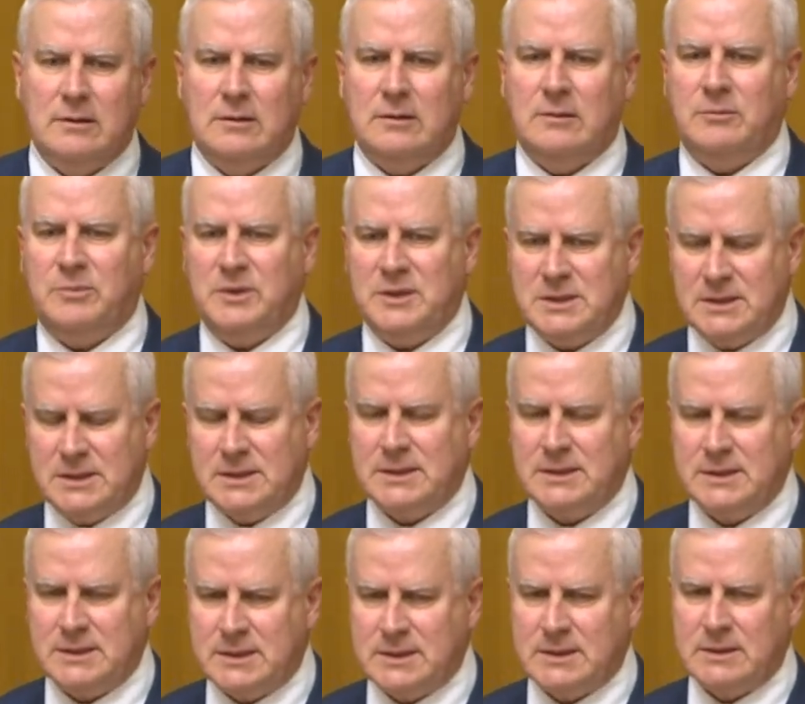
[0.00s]

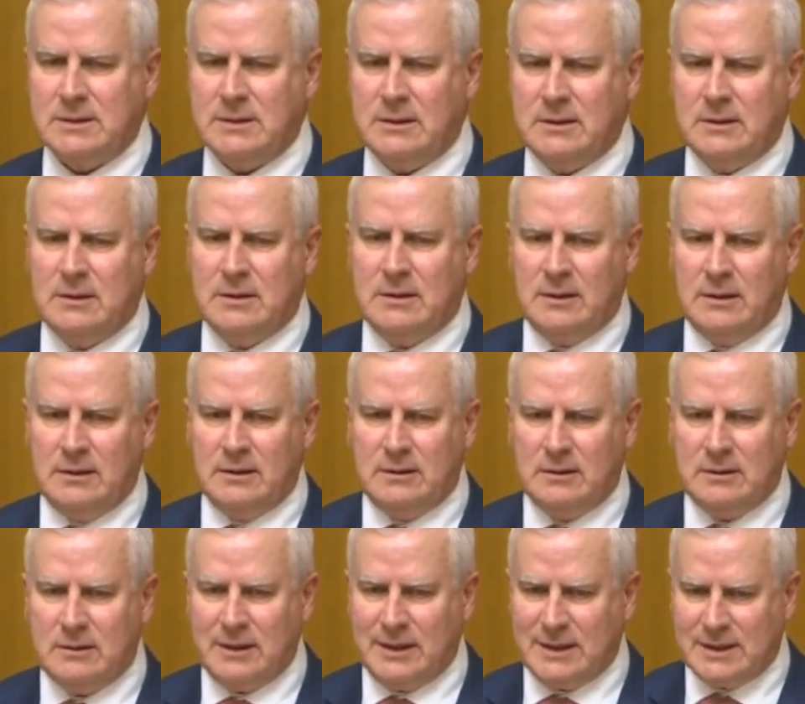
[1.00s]
businesses,
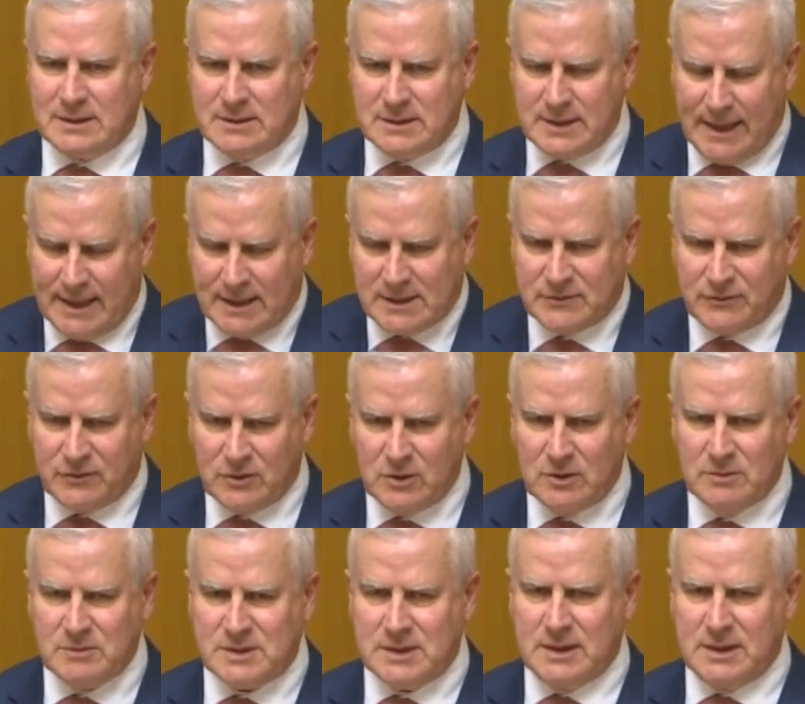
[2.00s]
the tax firms,